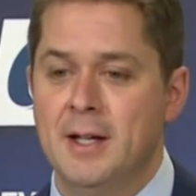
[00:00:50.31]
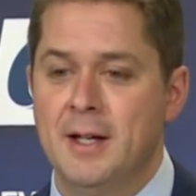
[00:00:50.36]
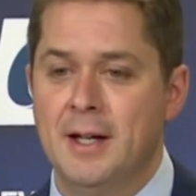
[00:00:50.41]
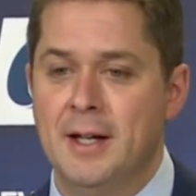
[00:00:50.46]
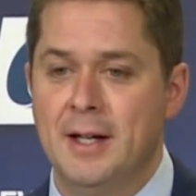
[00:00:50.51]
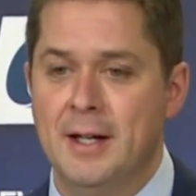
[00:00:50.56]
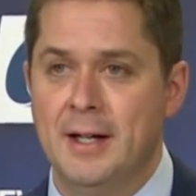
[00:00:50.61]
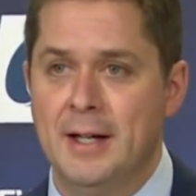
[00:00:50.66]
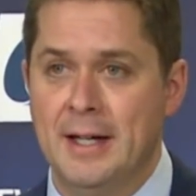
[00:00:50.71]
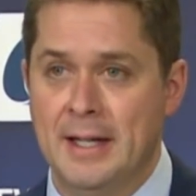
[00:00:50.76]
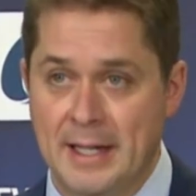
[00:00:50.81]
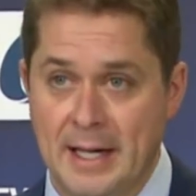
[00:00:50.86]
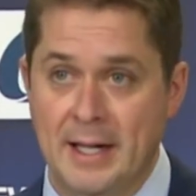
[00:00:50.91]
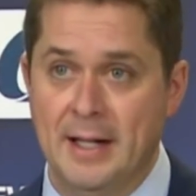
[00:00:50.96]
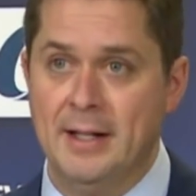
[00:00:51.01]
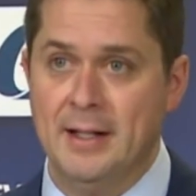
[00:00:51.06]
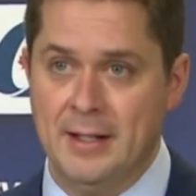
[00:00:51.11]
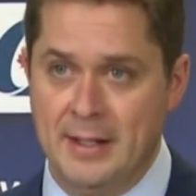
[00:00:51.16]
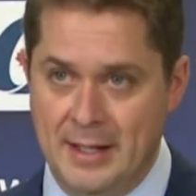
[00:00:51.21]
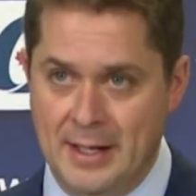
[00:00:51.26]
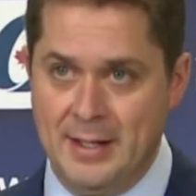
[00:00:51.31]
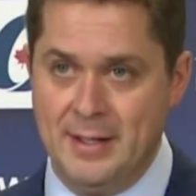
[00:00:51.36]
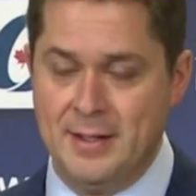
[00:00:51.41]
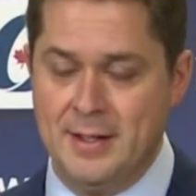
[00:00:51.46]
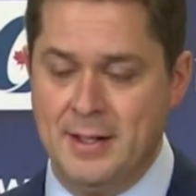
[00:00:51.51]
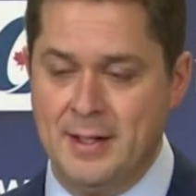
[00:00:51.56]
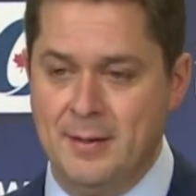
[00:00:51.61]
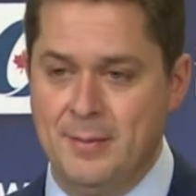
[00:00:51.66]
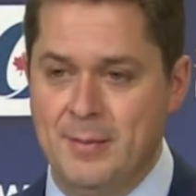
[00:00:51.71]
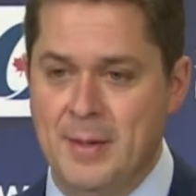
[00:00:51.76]
Uh, again, as
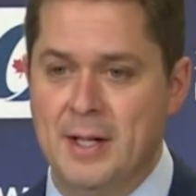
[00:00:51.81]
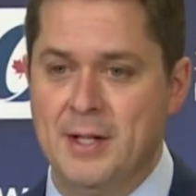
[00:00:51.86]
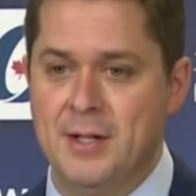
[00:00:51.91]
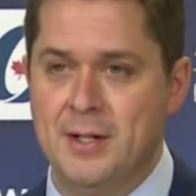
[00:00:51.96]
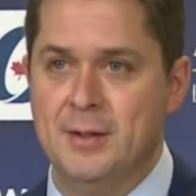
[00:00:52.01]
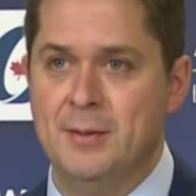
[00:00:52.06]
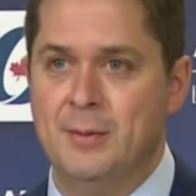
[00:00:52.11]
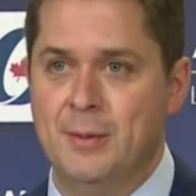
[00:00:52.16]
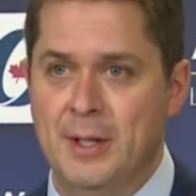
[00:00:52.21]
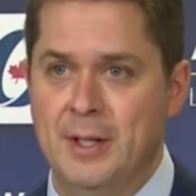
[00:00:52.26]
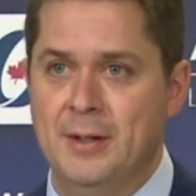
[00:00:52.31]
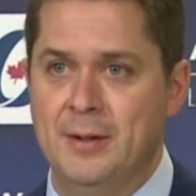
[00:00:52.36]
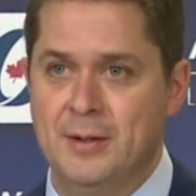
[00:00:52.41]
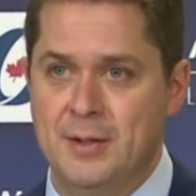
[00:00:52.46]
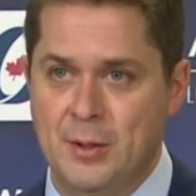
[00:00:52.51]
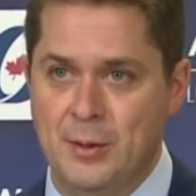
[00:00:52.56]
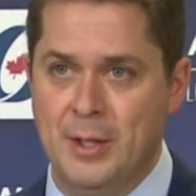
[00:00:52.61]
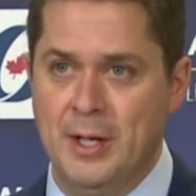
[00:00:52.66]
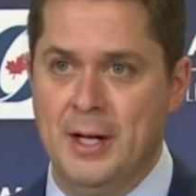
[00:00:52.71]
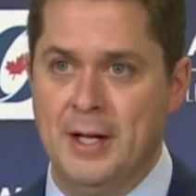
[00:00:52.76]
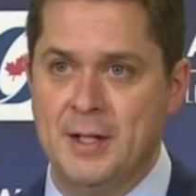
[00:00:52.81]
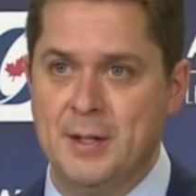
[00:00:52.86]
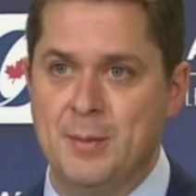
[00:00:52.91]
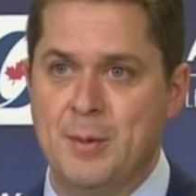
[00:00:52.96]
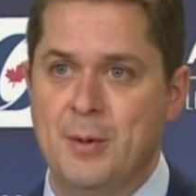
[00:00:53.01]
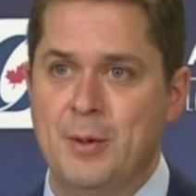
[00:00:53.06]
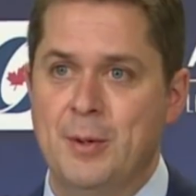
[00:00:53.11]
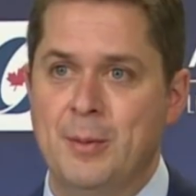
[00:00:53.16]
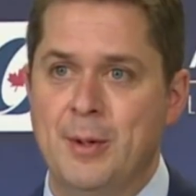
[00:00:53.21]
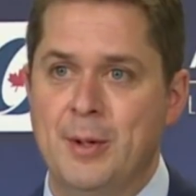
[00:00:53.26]
I mentioned, when Tony and I
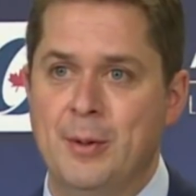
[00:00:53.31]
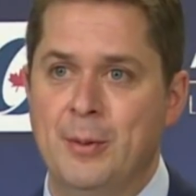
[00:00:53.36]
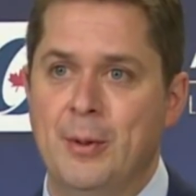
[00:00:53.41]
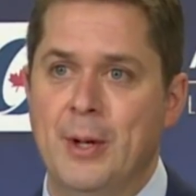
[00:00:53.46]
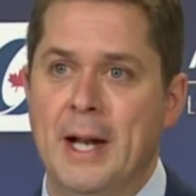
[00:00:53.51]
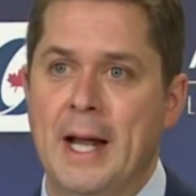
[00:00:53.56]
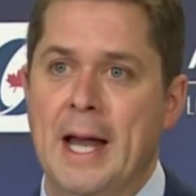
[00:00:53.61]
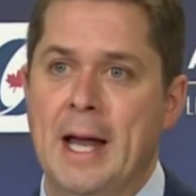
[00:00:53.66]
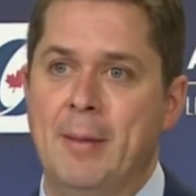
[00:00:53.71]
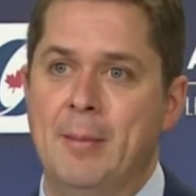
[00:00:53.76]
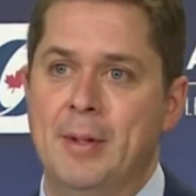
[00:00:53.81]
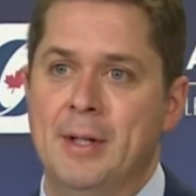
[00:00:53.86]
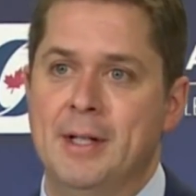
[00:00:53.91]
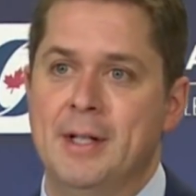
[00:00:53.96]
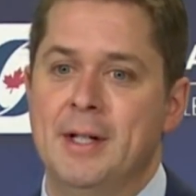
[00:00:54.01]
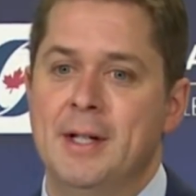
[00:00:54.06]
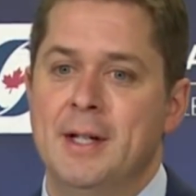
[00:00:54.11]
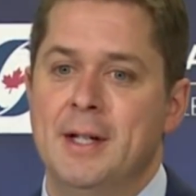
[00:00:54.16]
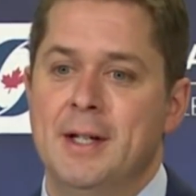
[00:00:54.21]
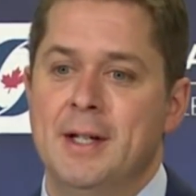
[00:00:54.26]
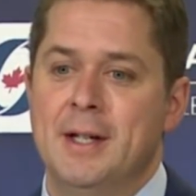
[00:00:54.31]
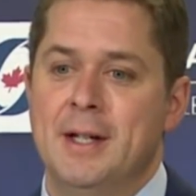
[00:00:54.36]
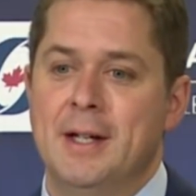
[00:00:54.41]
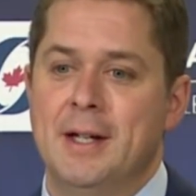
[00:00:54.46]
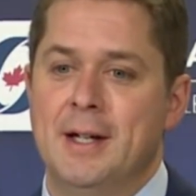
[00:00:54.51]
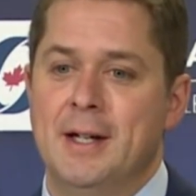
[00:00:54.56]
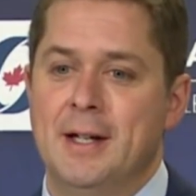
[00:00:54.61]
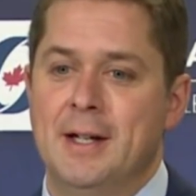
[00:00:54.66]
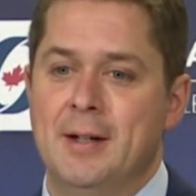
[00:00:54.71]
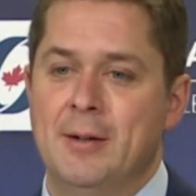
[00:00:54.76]
spoke about what happened
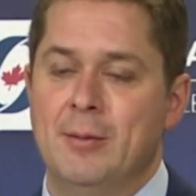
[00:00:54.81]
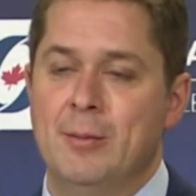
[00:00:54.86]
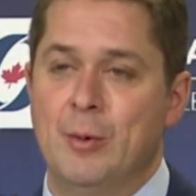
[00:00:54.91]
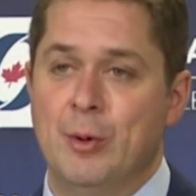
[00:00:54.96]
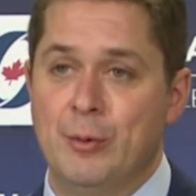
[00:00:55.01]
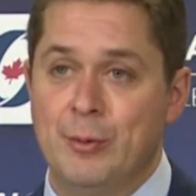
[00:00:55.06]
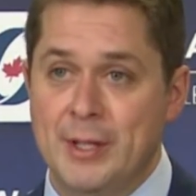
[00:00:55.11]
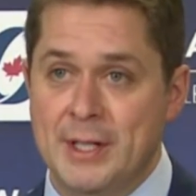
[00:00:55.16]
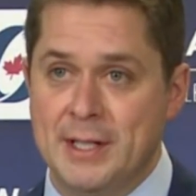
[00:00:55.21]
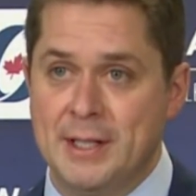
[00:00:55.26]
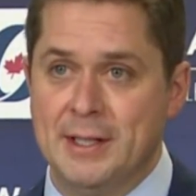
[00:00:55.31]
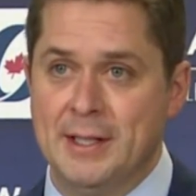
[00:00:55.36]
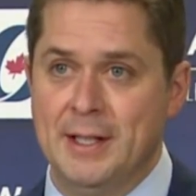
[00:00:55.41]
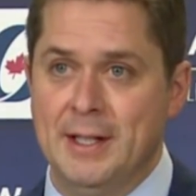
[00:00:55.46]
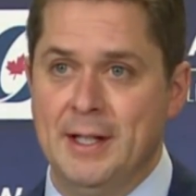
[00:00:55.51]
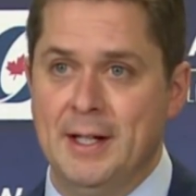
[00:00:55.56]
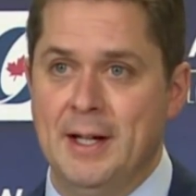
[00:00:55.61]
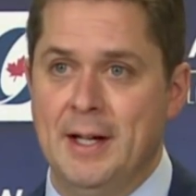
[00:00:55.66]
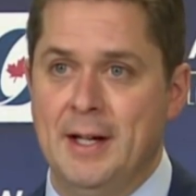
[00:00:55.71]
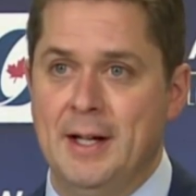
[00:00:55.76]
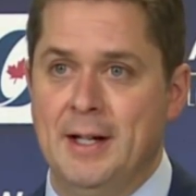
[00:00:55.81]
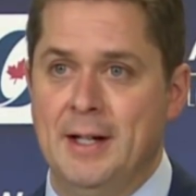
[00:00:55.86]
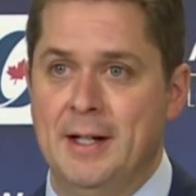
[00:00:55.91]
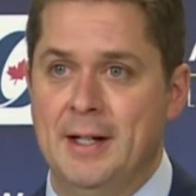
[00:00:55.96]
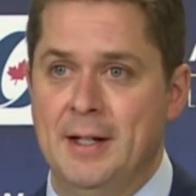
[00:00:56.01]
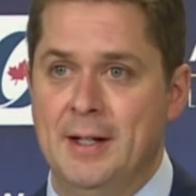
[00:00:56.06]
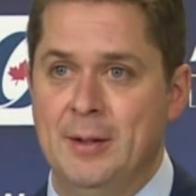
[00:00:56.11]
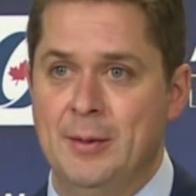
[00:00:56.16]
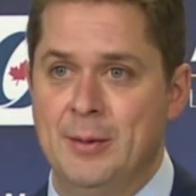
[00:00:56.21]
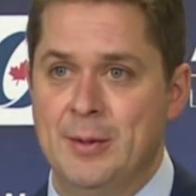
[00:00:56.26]
uh, more recently, uh,
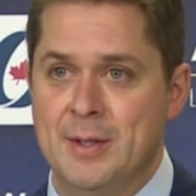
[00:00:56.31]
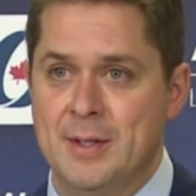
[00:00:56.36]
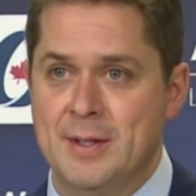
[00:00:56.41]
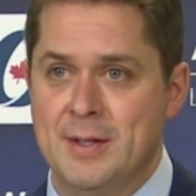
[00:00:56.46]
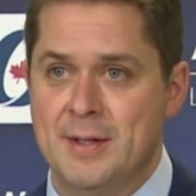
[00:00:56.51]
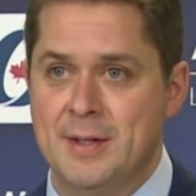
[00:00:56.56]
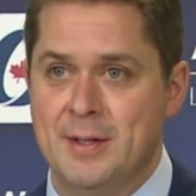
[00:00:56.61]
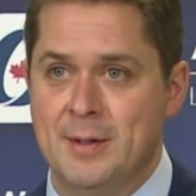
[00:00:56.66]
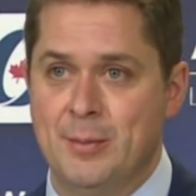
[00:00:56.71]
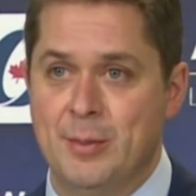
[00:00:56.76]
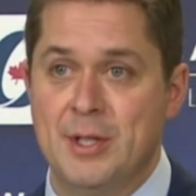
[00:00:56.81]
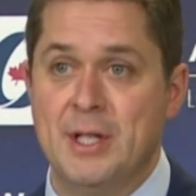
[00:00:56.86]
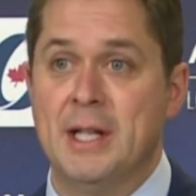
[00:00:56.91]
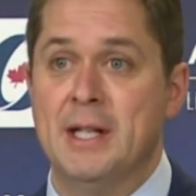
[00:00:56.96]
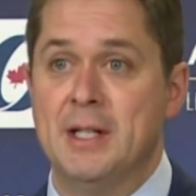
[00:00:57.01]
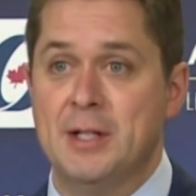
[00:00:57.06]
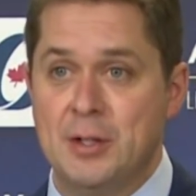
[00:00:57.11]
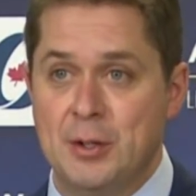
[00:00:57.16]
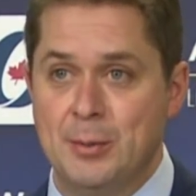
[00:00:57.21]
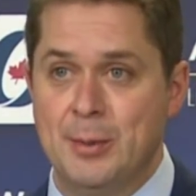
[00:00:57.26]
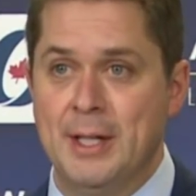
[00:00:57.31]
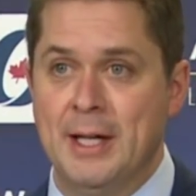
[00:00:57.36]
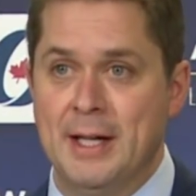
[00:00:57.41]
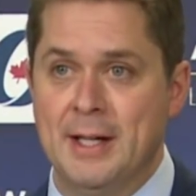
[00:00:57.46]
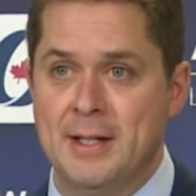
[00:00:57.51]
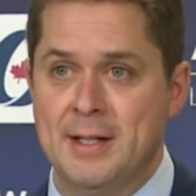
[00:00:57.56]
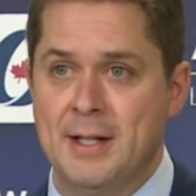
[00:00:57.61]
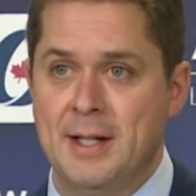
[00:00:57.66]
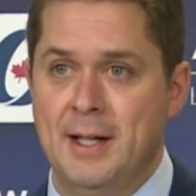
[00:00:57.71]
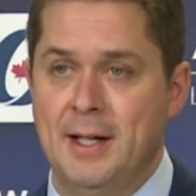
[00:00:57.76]
it was presented to me
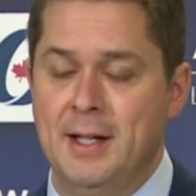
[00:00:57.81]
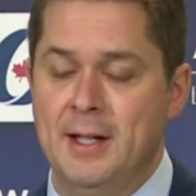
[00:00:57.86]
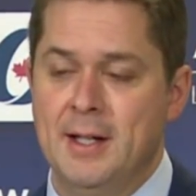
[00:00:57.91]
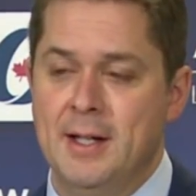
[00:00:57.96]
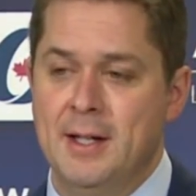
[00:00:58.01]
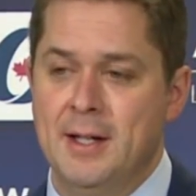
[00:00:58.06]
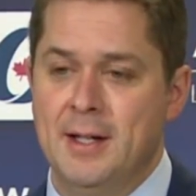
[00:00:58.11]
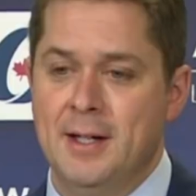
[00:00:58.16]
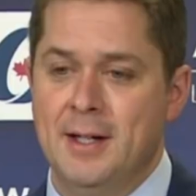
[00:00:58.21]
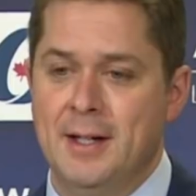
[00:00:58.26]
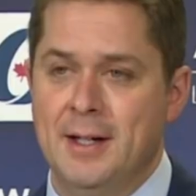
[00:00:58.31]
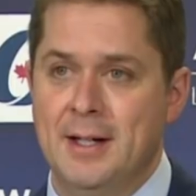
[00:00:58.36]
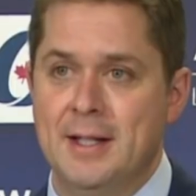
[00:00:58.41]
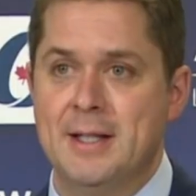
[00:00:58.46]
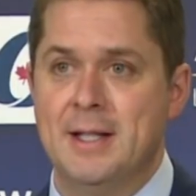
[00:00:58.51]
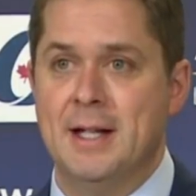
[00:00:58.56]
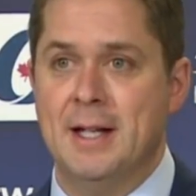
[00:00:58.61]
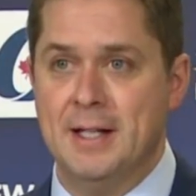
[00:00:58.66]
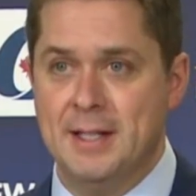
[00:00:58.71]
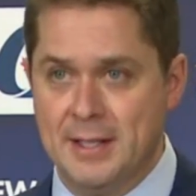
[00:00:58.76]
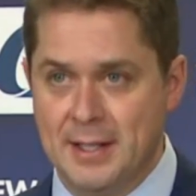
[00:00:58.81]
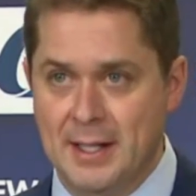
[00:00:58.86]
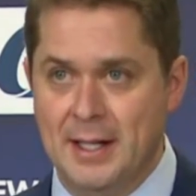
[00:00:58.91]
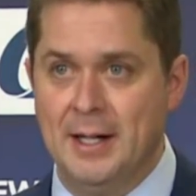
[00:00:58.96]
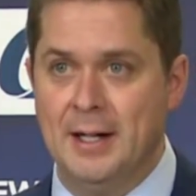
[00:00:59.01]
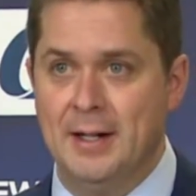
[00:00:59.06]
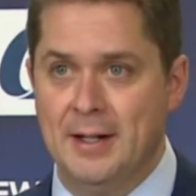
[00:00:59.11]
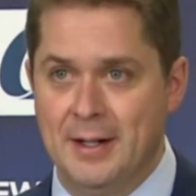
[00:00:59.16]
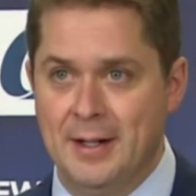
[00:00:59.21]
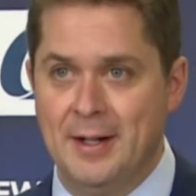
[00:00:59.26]
as a uh, as an
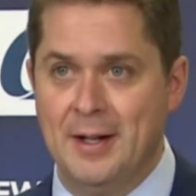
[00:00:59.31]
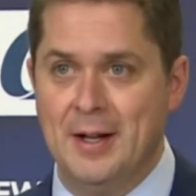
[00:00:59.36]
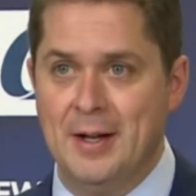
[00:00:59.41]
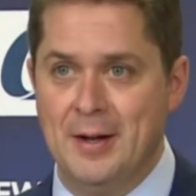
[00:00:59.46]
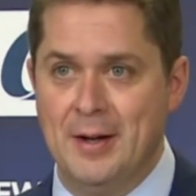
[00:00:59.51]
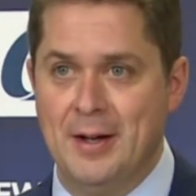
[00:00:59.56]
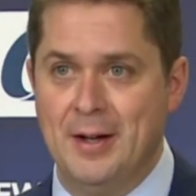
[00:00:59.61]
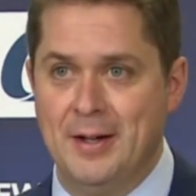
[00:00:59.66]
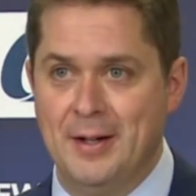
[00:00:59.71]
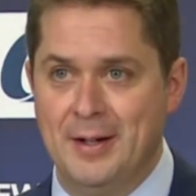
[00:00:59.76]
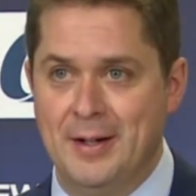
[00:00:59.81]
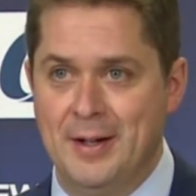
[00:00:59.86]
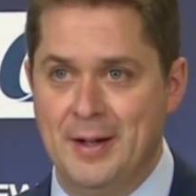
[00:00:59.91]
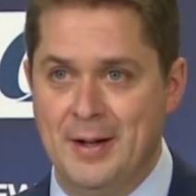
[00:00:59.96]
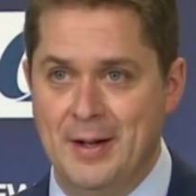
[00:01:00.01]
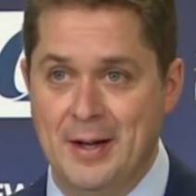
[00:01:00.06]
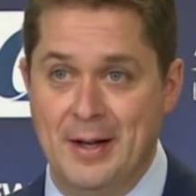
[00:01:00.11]
isolated uh, uh,